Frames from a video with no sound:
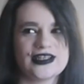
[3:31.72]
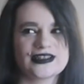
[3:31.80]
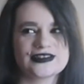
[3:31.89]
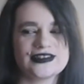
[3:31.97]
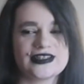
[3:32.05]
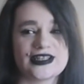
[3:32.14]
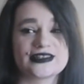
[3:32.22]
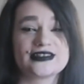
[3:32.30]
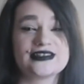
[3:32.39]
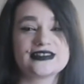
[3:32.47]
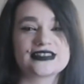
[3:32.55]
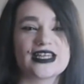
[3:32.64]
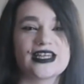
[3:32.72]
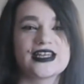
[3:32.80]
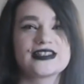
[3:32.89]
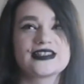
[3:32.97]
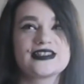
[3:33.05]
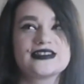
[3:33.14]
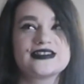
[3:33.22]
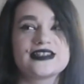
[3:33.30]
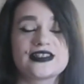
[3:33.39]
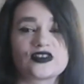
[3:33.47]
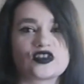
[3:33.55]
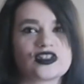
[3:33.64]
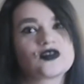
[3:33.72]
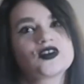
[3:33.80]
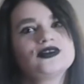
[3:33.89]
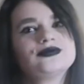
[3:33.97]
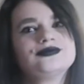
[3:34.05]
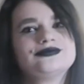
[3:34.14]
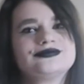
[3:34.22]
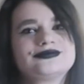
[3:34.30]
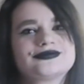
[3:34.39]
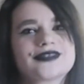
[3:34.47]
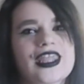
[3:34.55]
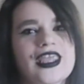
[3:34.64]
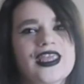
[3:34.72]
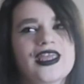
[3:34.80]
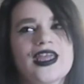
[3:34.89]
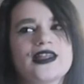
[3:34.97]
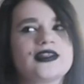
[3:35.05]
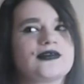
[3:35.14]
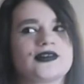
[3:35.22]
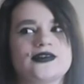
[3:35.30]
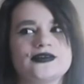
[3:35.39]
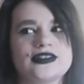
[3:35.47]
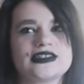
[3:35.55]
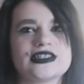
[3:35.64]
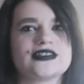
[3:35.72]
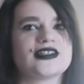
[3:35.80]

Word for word: actually got these at Dollar General. And they were only $10.